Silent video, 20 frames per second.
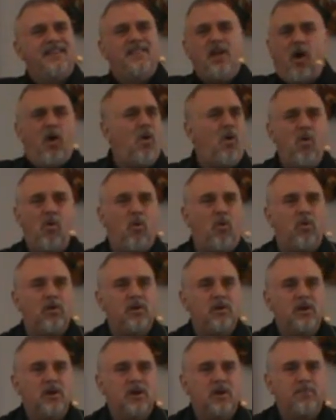
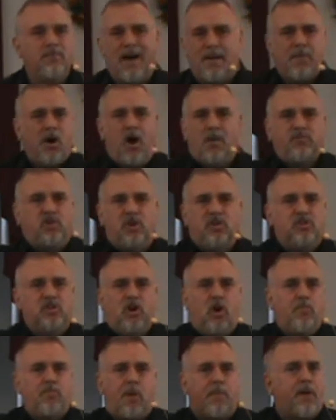No, my mom couldn't
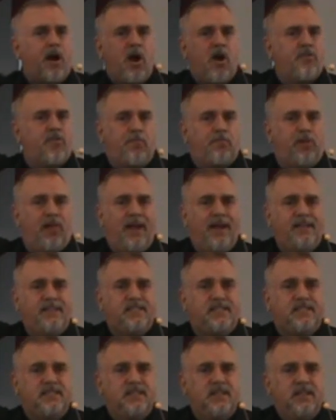go prepare the
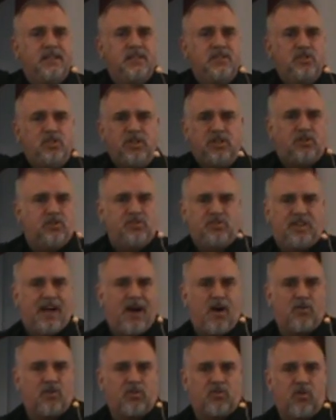place. She couldn't
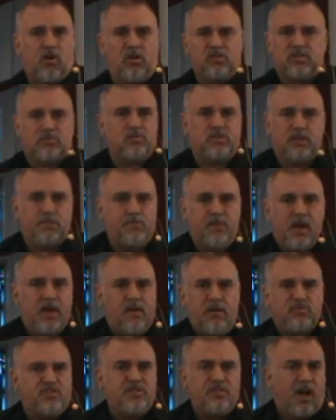die on a cross. It was
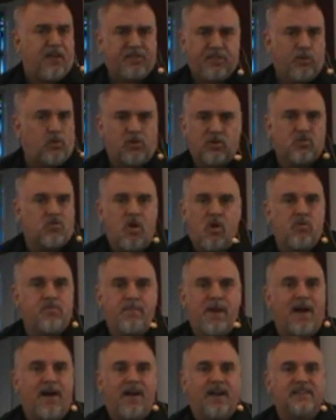there was nothing on her
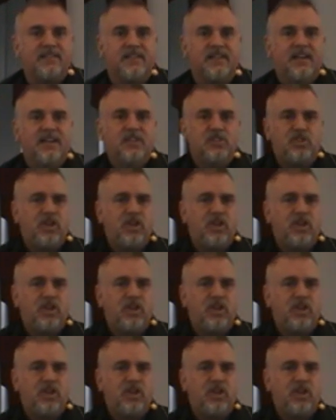own merit.